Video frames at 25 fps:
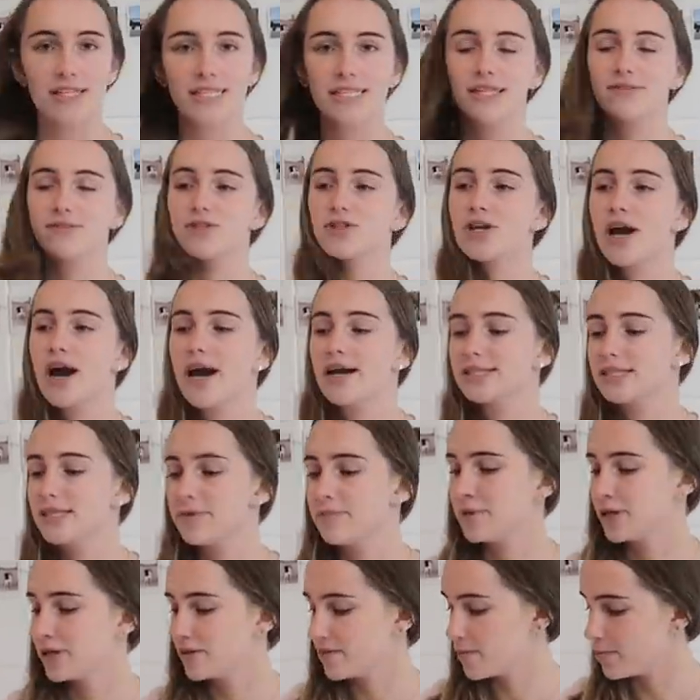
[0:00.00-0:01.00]
this gives you guys a
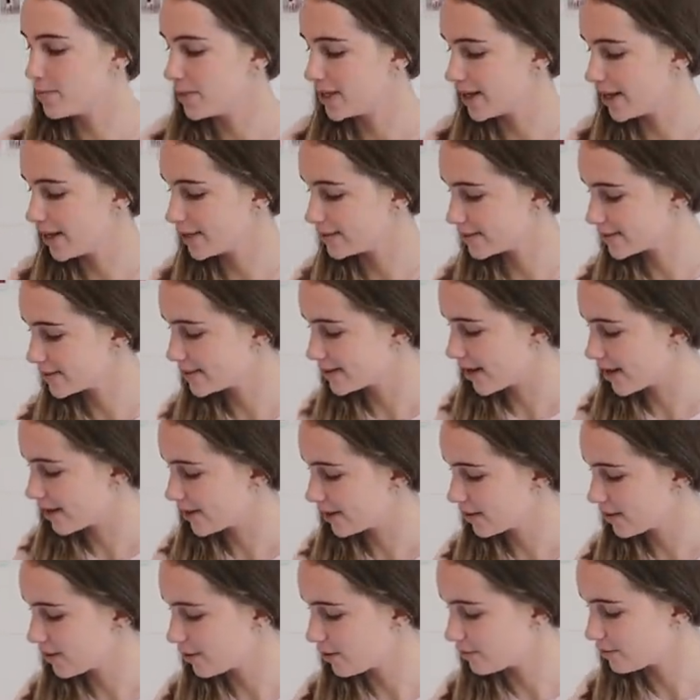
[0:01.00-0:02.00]
bit of a better
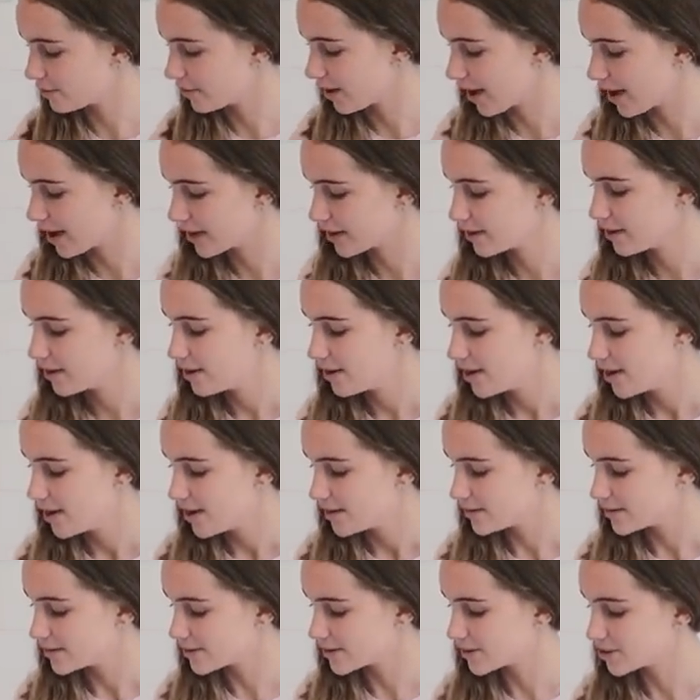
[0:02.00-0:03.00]
understanding of like
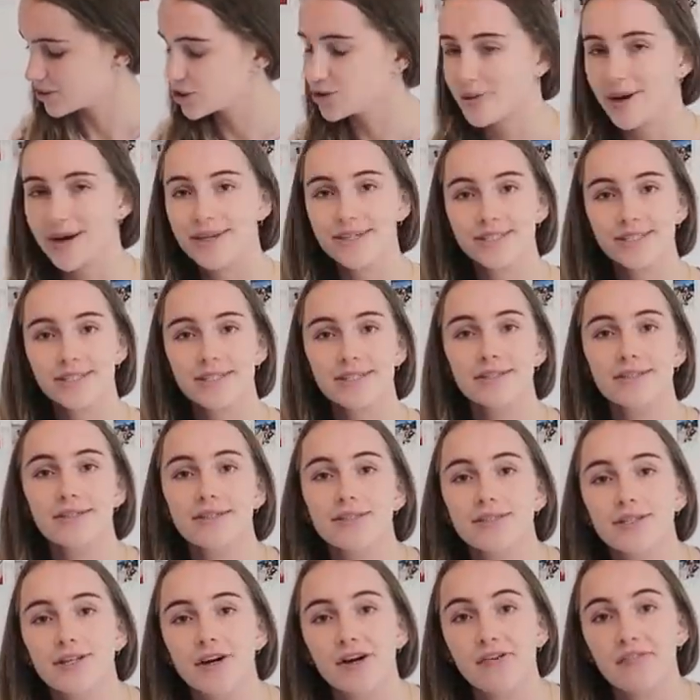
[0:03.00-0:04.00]
the situation,
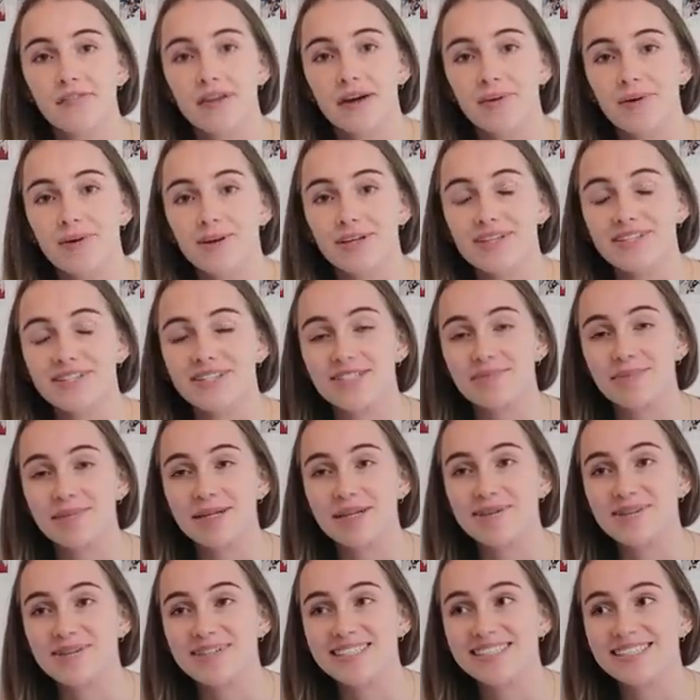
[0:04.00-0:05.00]
so hopefully I won't get so many
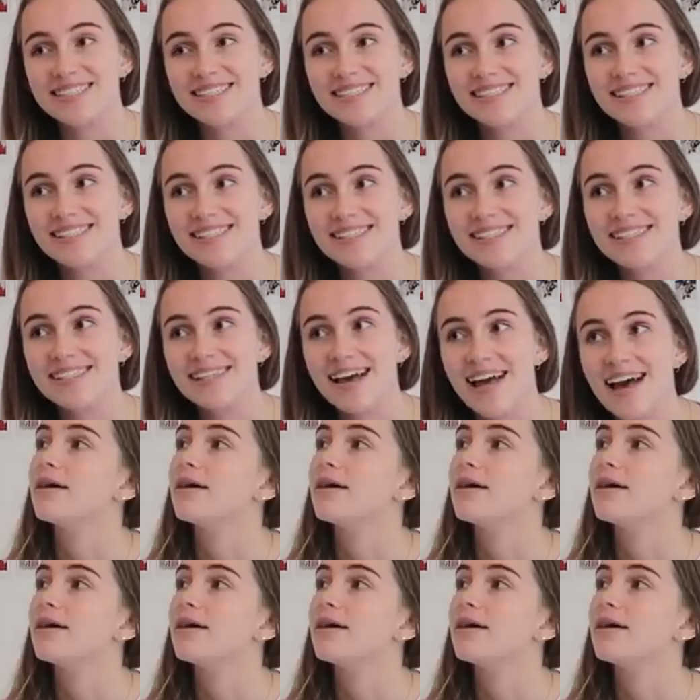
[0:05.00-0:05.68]
questions.